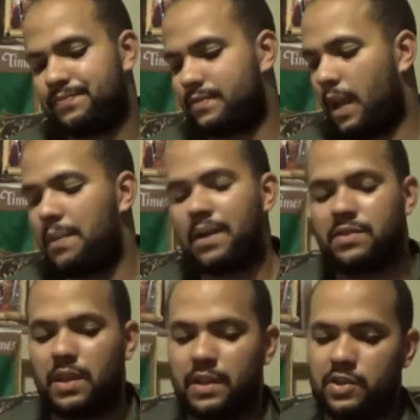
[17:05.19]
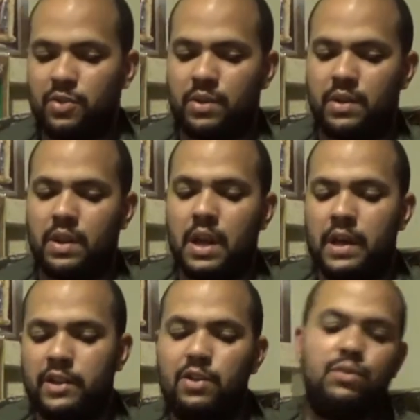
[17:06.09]
I'm not saying that you can
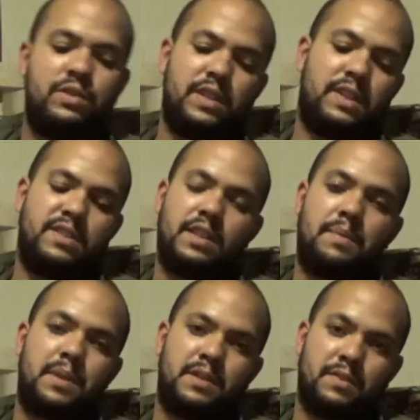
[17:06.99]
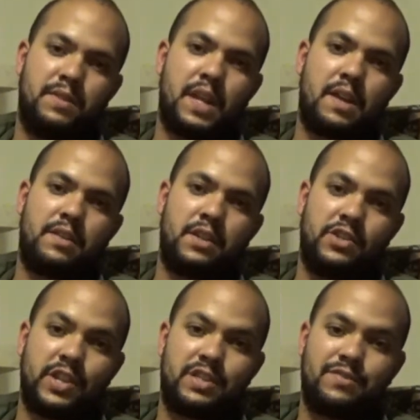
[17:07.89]
use the acceptance of death to
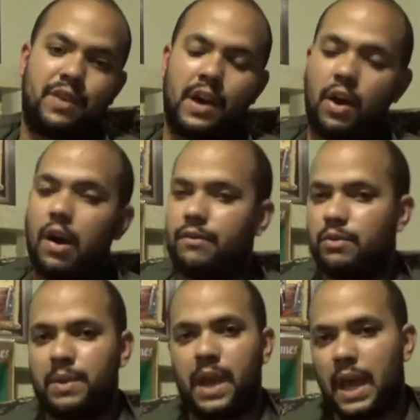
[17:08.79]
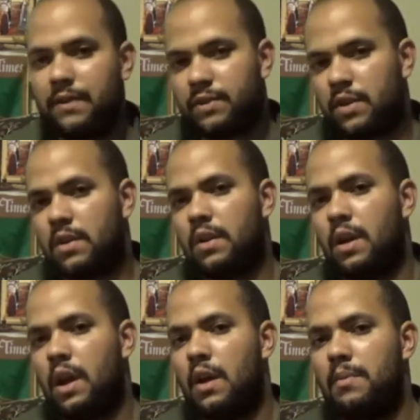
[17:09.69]
justify awful behavior,
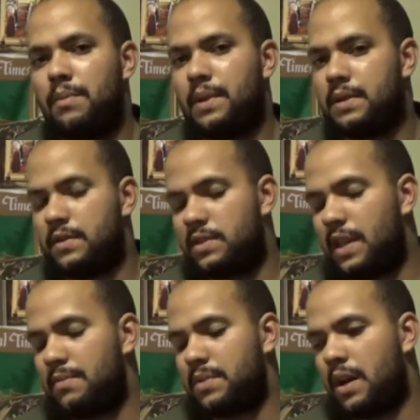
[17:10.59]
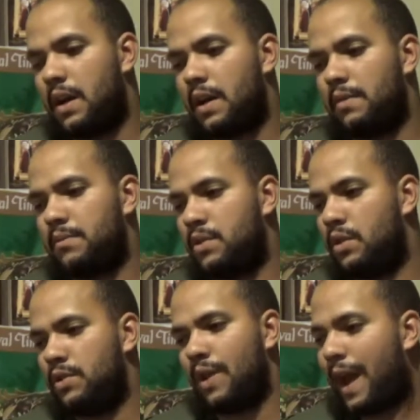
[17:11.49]
but at the same time, you know,
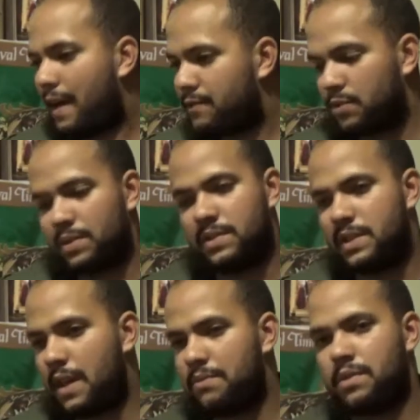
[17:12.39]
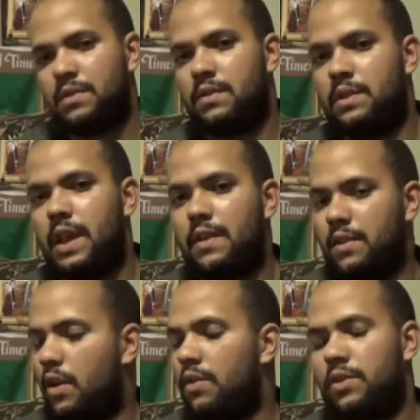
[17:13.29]
you have to accept death, and
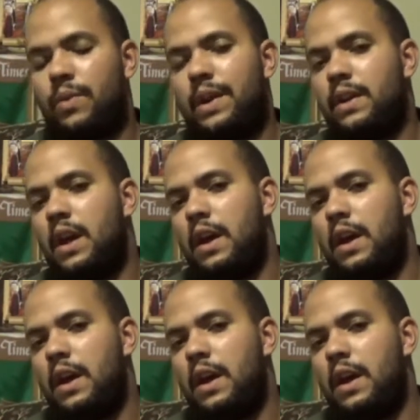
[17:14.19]
all the great